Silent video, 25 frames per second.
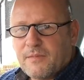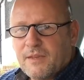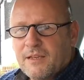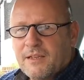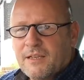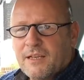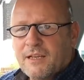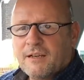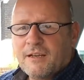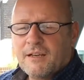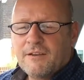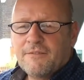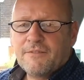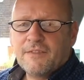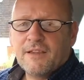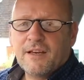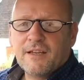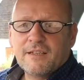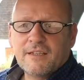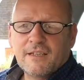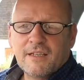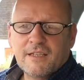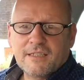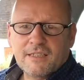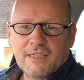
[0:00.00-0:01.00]
Now if
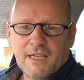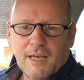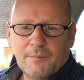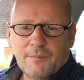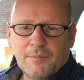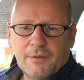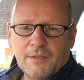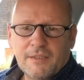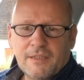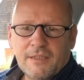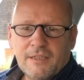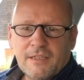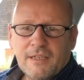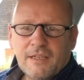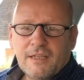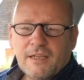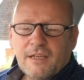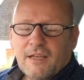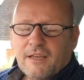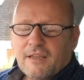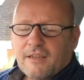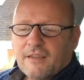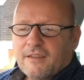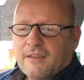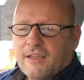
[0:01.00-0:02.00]
that does happen,
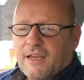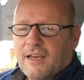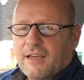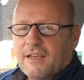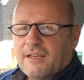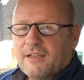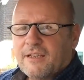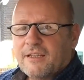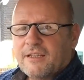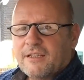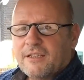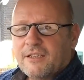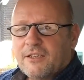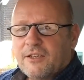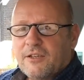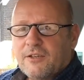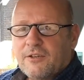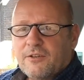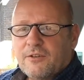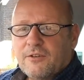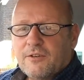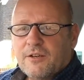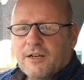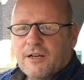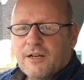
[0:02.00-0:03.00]
then
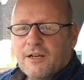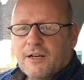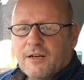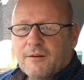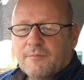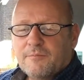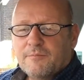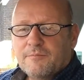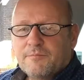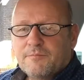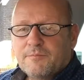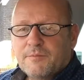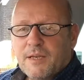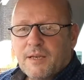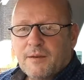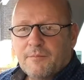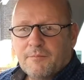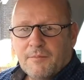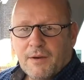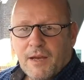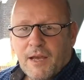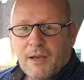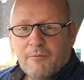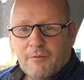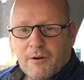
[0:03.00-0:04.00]
it
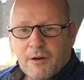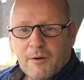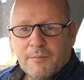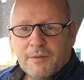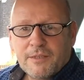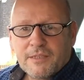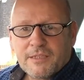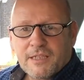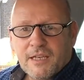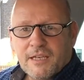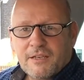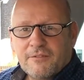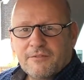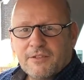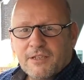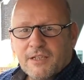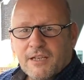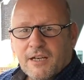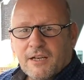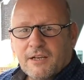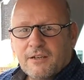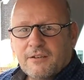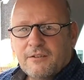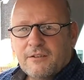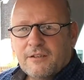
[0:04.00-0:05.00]
may well be safe to
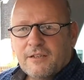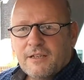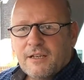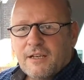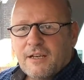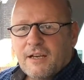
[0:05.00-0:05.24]
go,